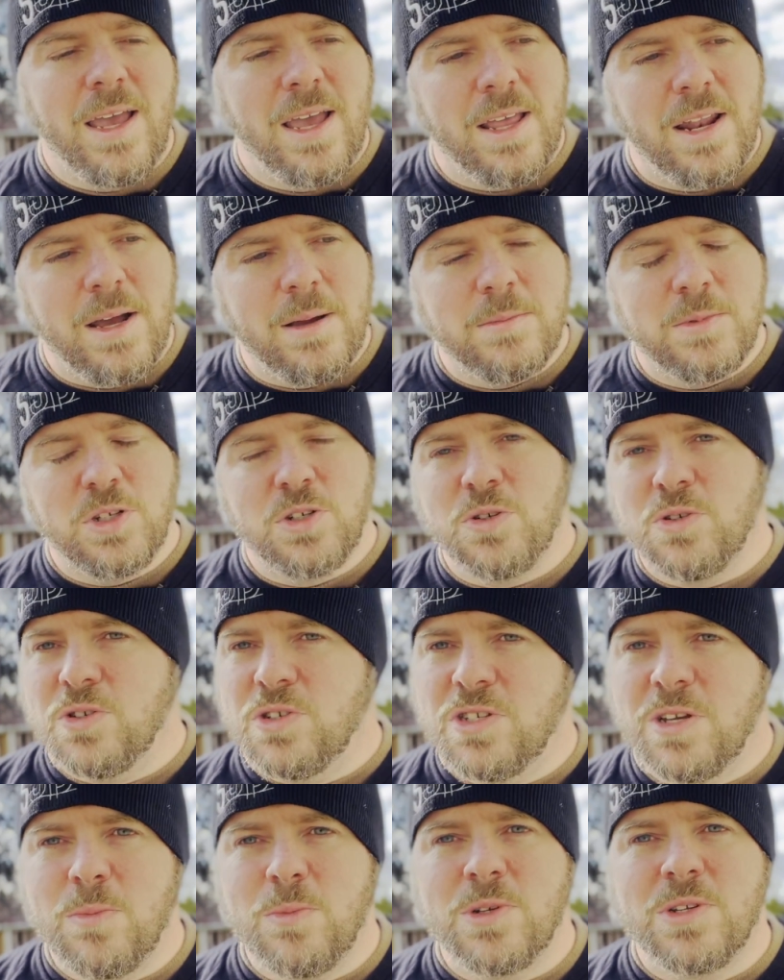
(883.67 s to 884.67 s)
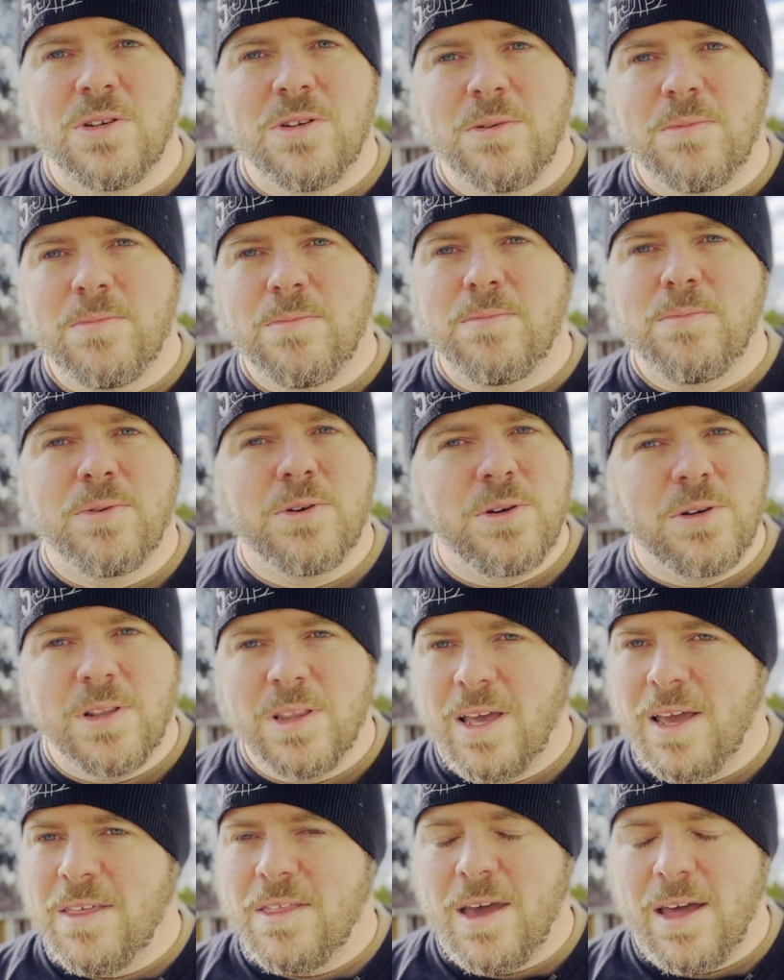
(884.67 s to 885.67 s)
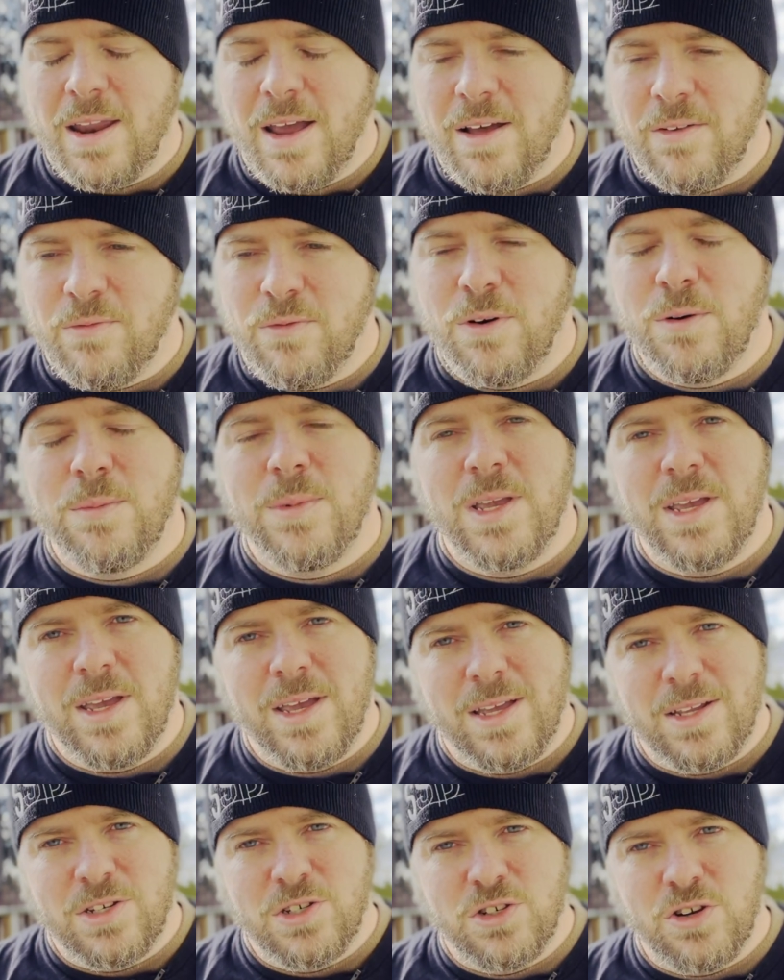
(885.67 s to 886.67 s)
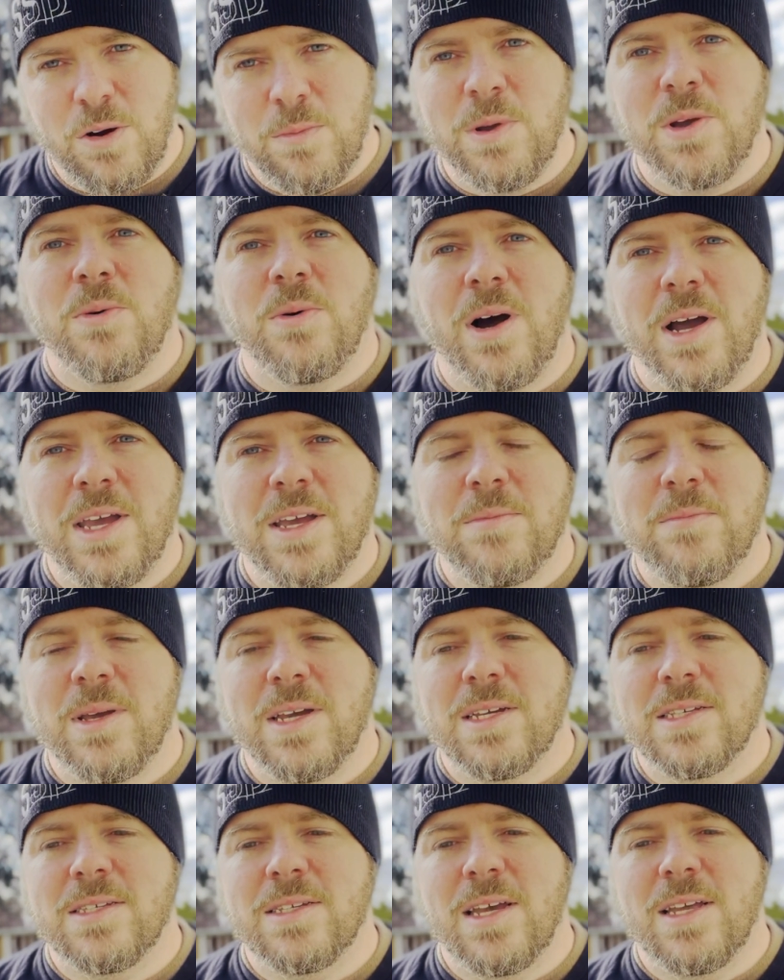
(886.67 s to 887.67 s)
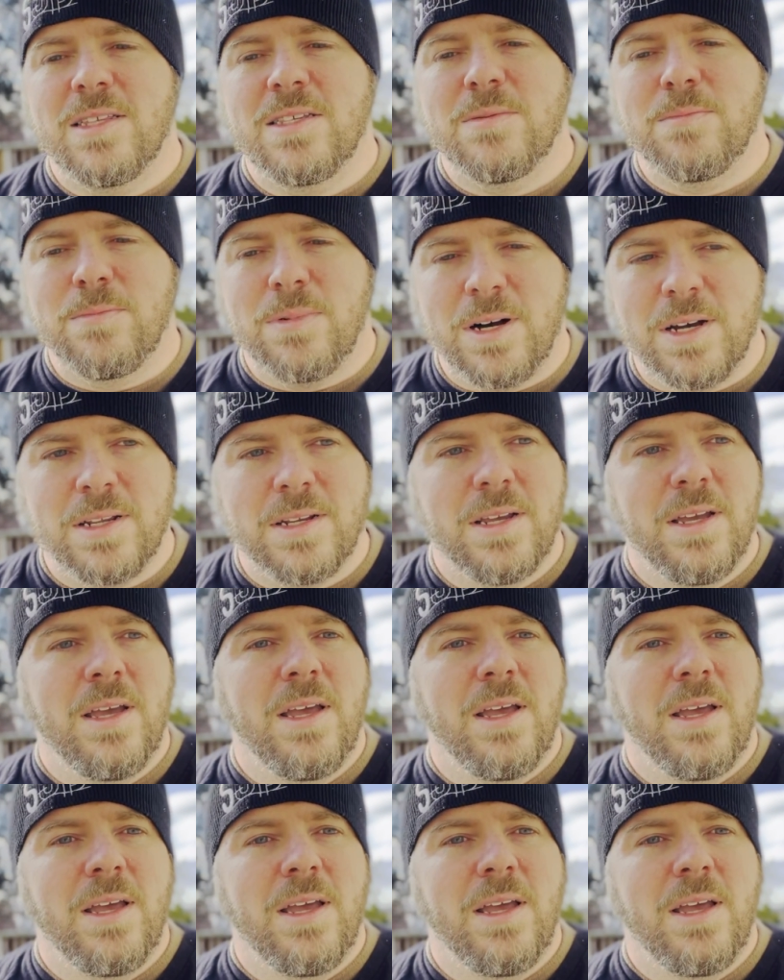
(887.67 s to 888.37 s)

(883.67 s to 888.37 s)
And I'm sure someone could lay that out for me and show me why it makes sense. But